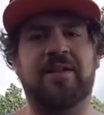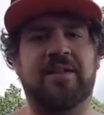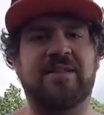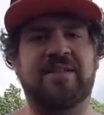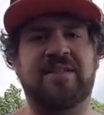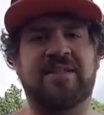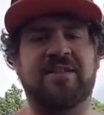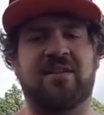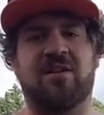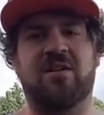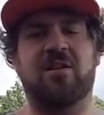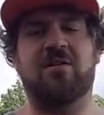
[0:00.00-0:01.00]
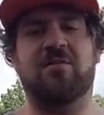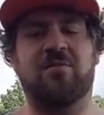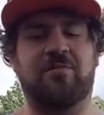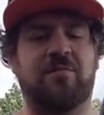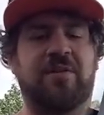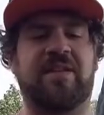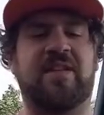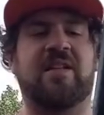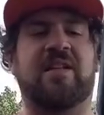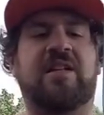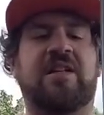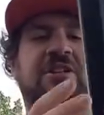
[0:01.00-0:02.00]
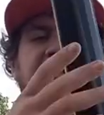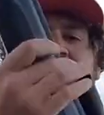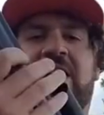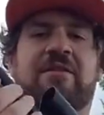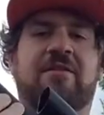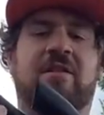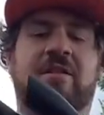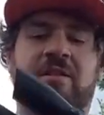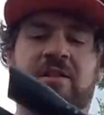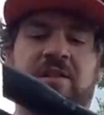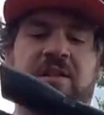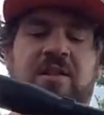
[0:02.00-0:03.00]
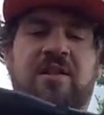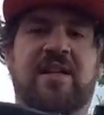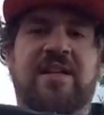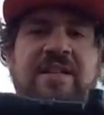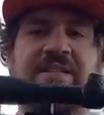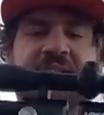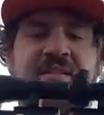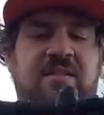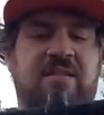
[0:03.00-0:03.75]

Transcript: because this is all within each other, is